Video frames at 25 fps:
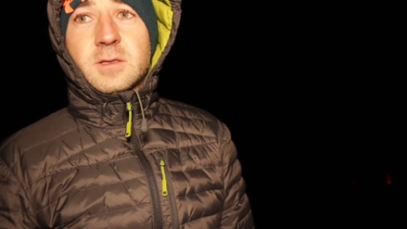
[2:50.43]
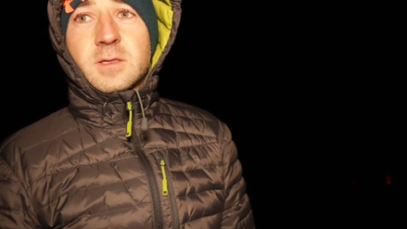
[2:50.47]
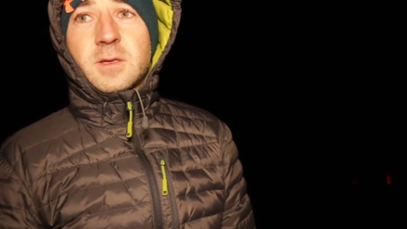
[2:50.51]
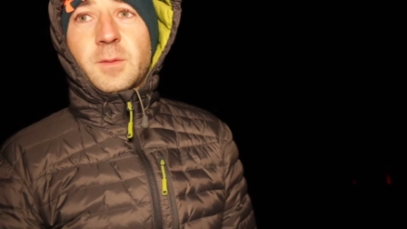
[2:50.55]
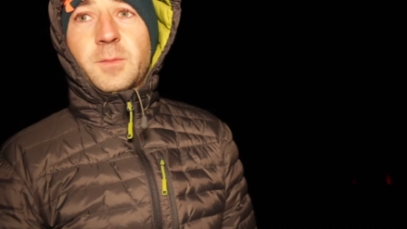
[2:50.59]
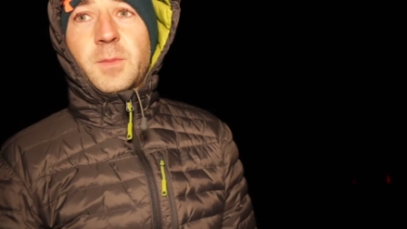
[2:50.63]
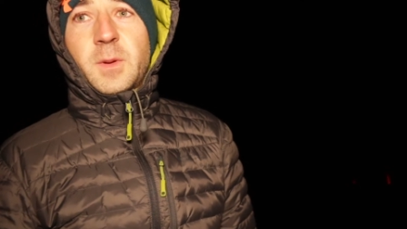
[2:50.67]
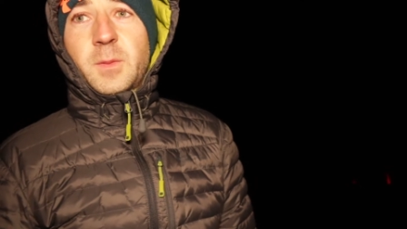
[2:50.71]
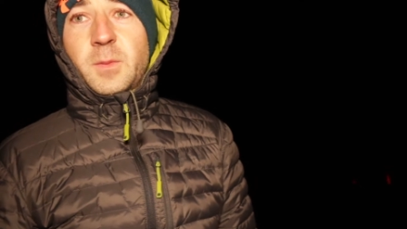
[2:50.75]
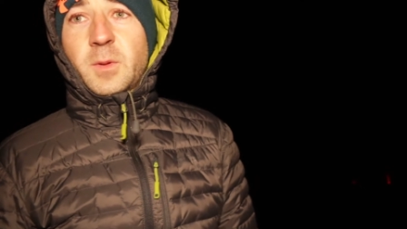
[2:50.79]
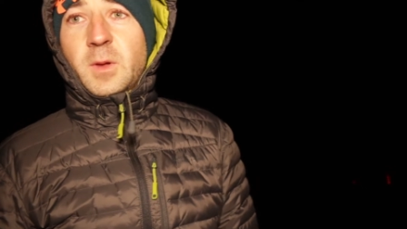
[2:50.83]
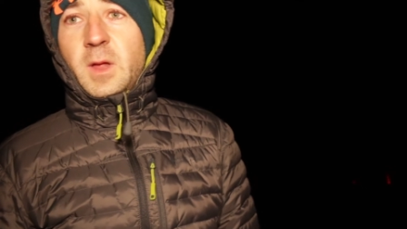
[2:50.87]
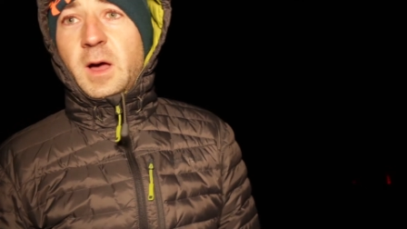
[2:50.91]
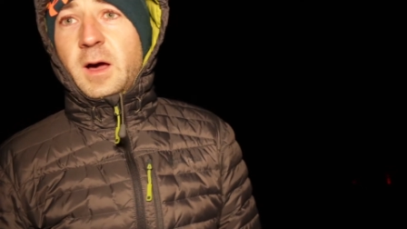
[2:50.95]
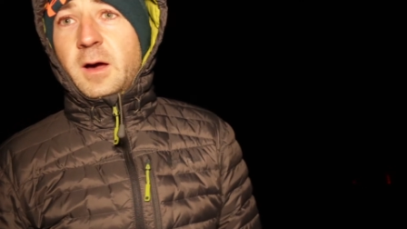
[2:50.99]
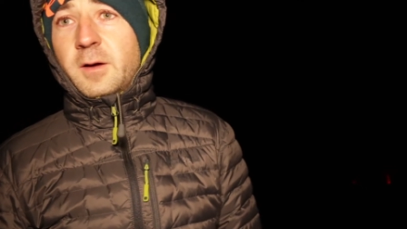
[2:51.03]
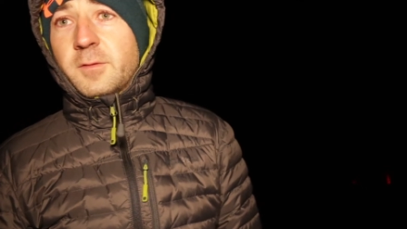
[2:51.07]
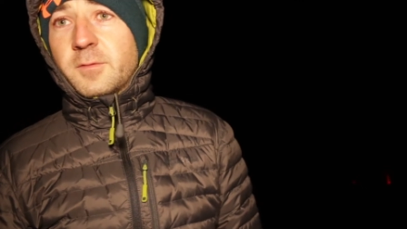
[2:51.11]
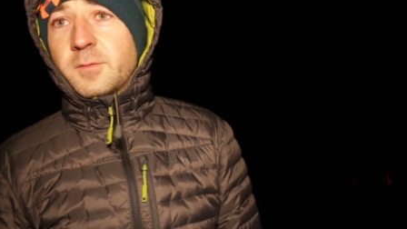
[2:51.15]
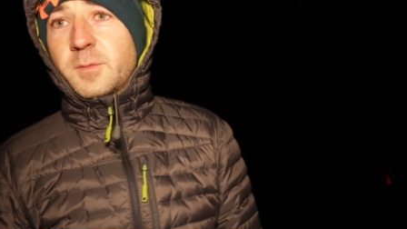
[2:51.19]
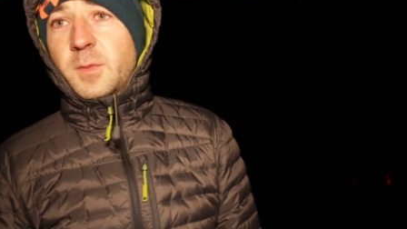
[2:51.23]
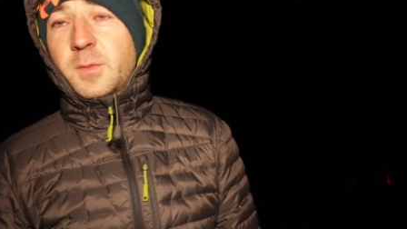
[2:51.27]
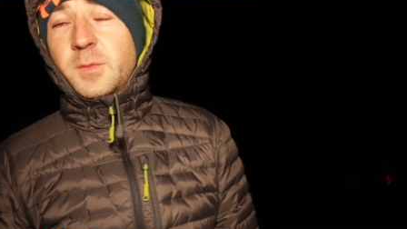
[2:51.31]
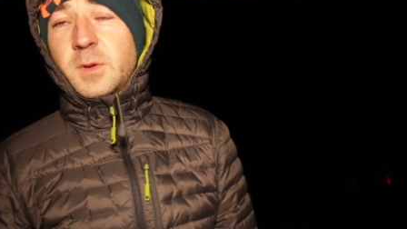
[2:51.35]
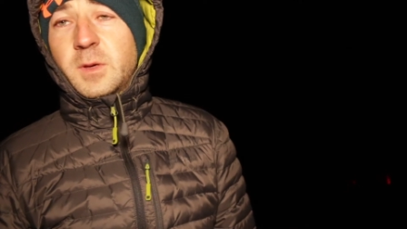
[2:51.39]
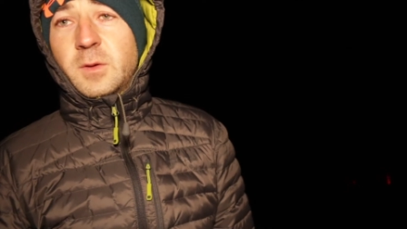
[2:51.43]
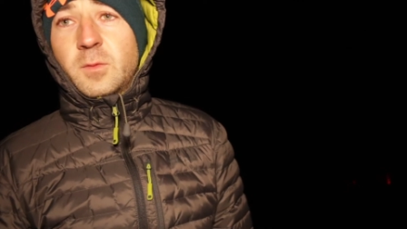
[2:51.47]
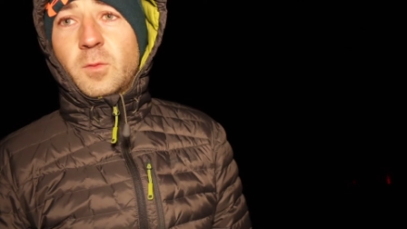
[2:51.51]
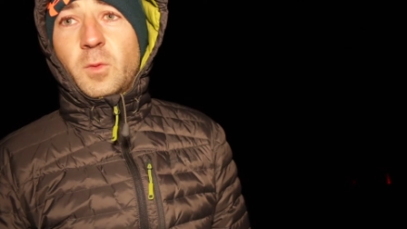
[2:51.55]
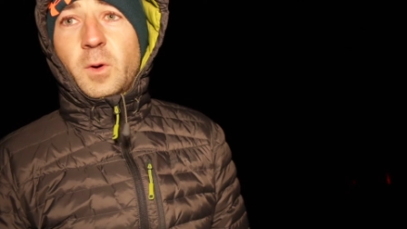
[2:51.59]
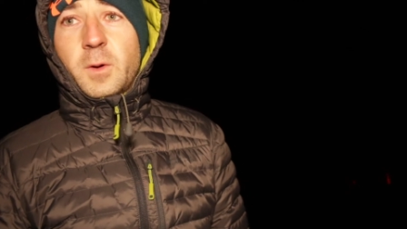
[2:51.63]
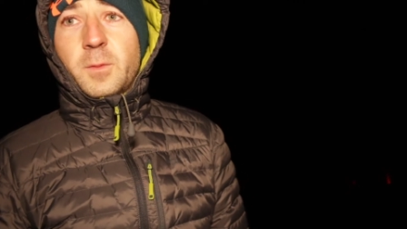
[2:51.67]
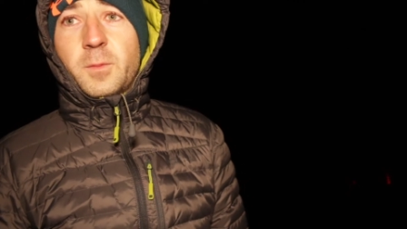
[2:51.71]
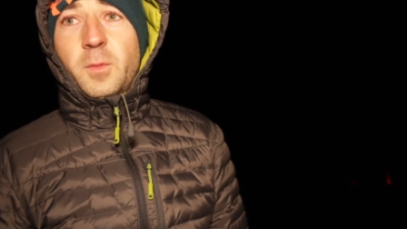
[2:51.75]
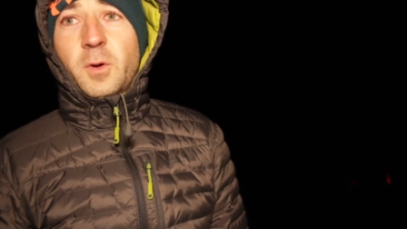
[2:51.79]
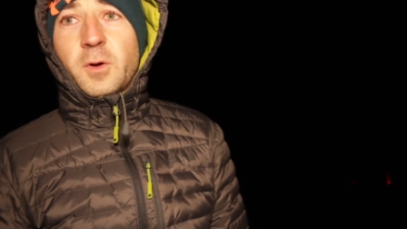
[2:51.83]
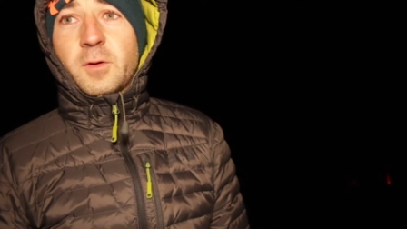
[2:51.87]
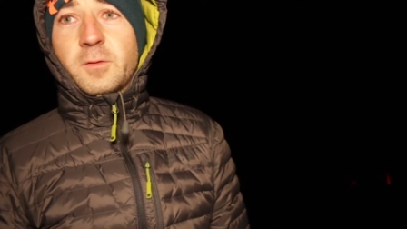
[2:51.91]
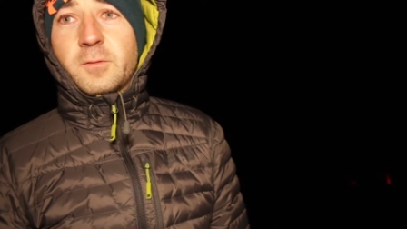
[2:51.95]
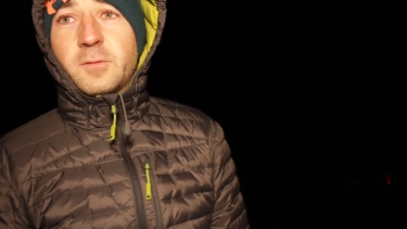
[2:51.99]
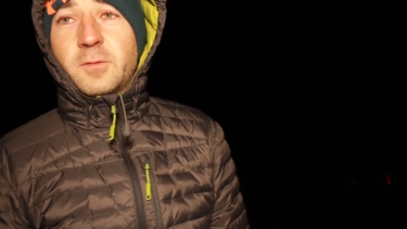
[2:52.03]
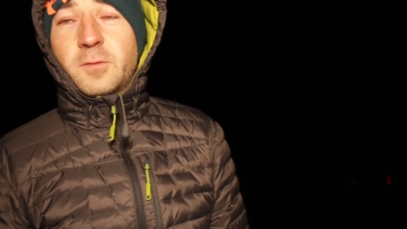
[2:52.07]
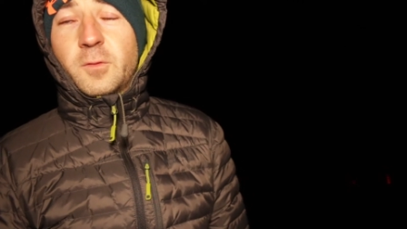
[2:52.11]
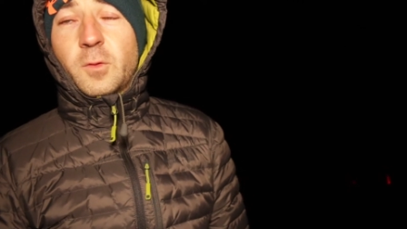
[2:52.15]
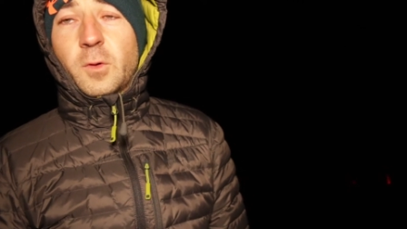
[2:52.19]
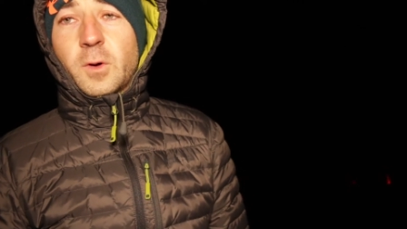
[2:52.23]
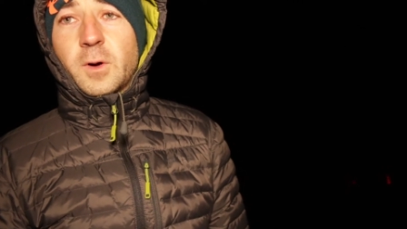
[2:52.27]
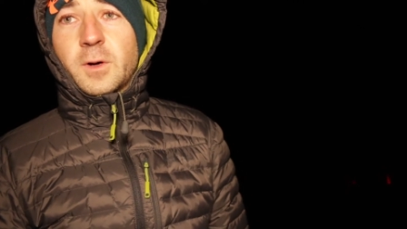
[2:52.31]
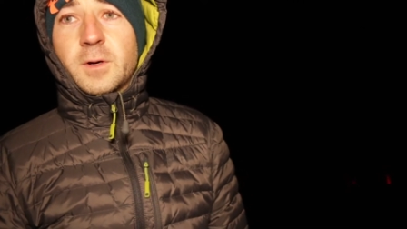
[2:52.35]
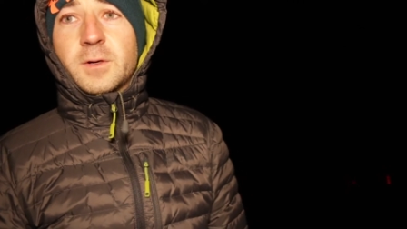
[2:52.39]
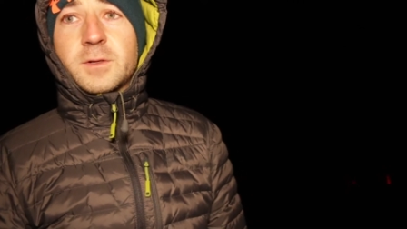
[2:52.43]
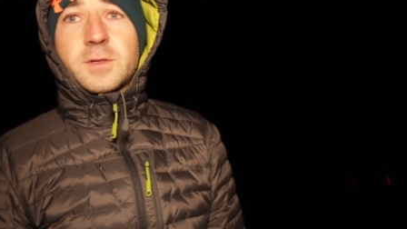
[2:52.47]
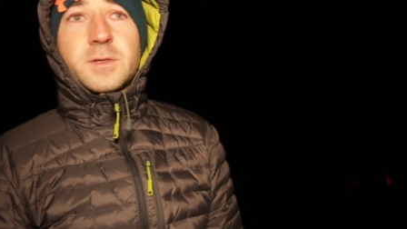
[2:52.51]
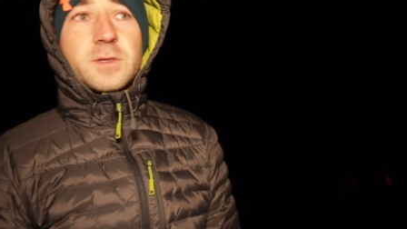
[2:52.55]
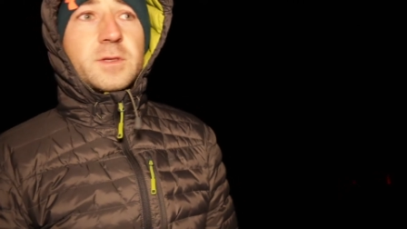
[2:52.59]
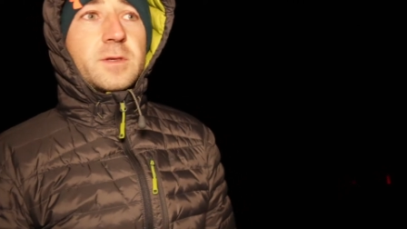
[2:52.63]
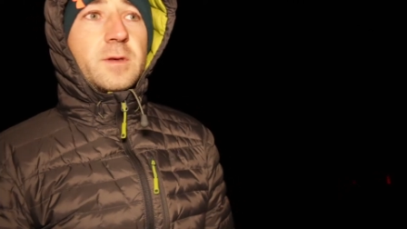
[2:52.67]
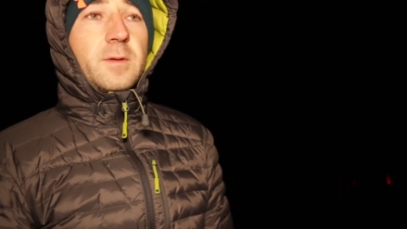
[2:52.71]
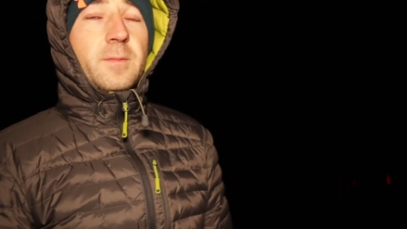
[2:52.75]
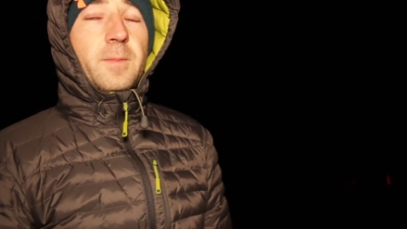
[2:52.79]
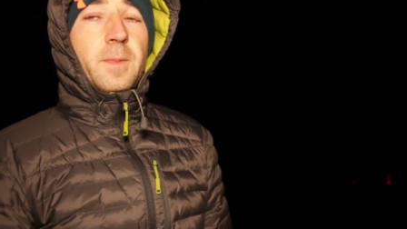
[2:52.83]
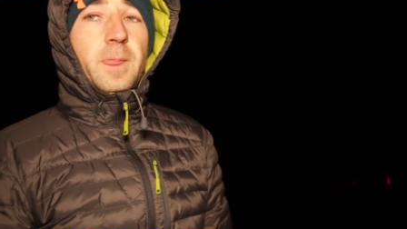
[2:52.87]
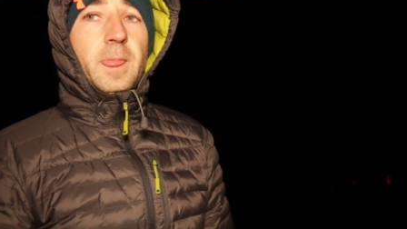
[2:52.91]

Some people have maybe 1.4s,